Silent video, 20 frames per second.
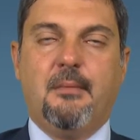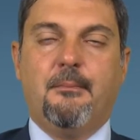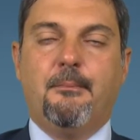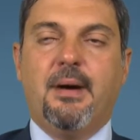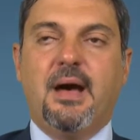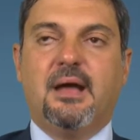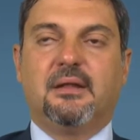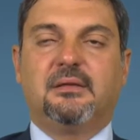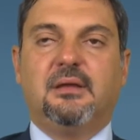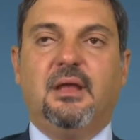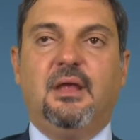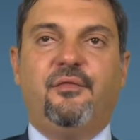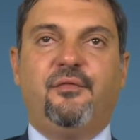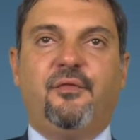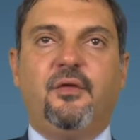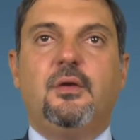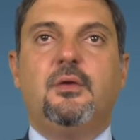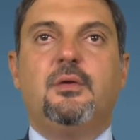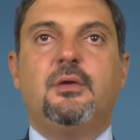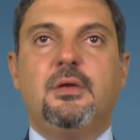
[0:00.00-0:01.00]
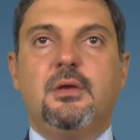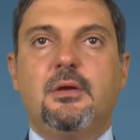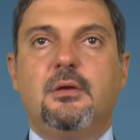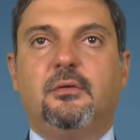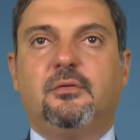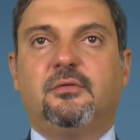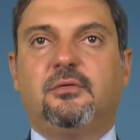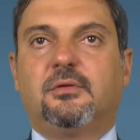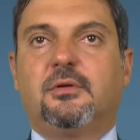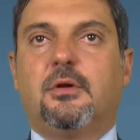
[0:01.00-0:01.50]
But if you
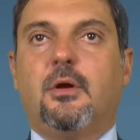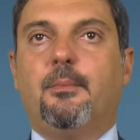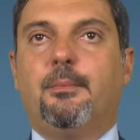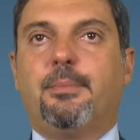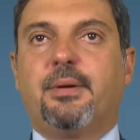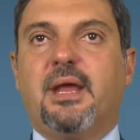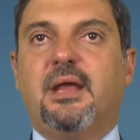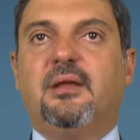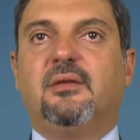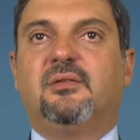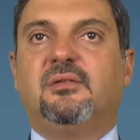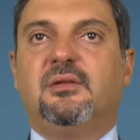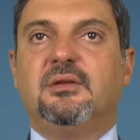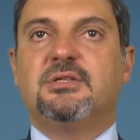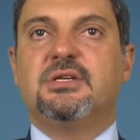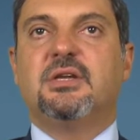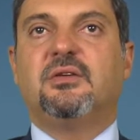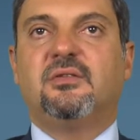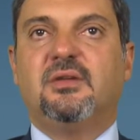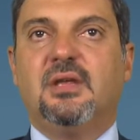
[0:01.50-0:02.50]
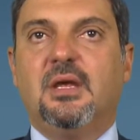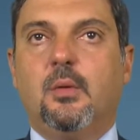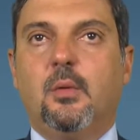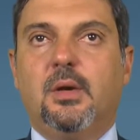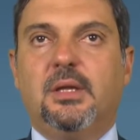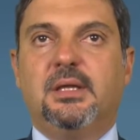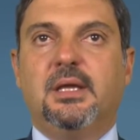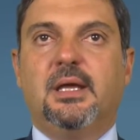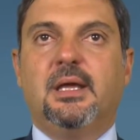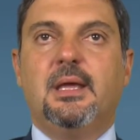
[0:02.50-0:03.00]
use comprehensive GC
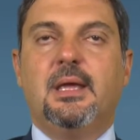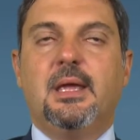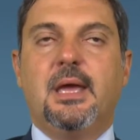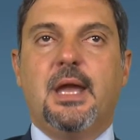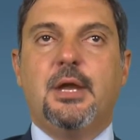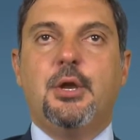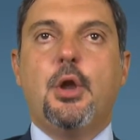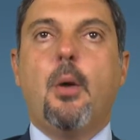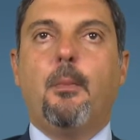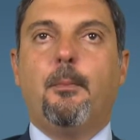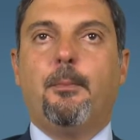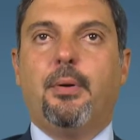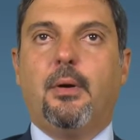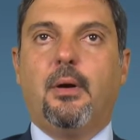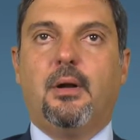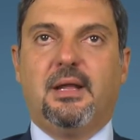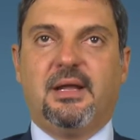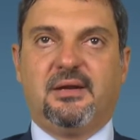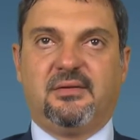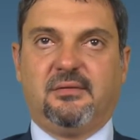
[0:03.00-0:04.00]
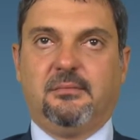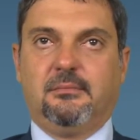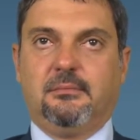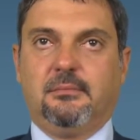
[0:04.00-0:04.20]
with the non-polar